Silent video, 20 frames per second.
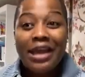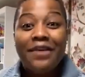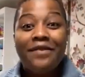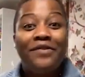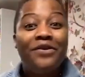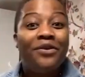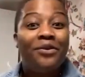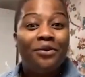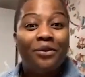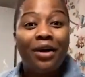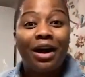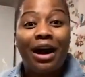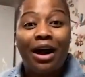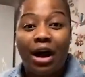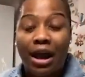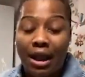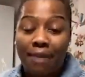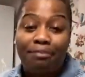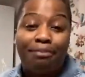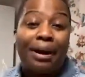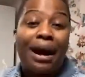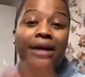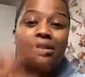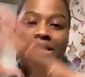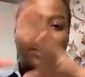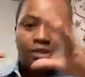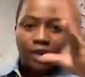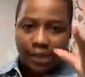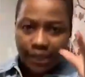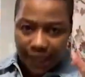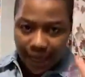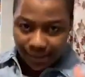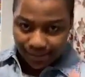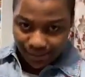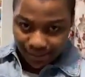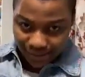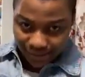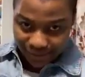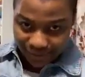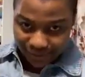if you are about study
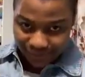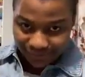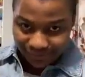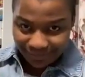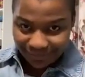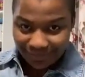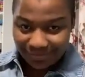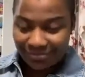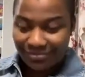abroad.